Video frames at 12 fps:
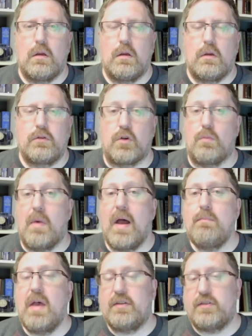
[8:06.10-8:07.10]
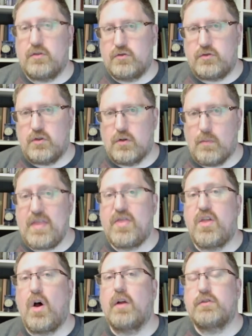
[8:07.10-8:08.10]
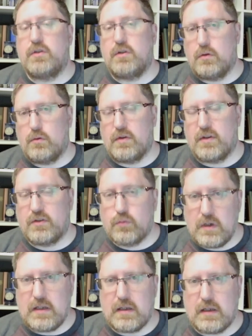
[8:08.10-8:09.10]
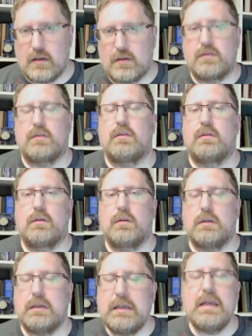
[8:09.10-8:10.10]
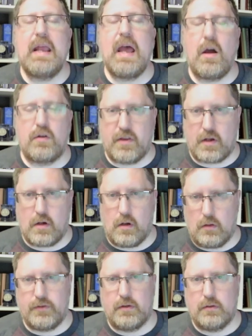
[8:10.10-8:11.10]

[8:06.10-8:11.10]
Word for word: So, my message to you, my thought to you this week is get out of the cult.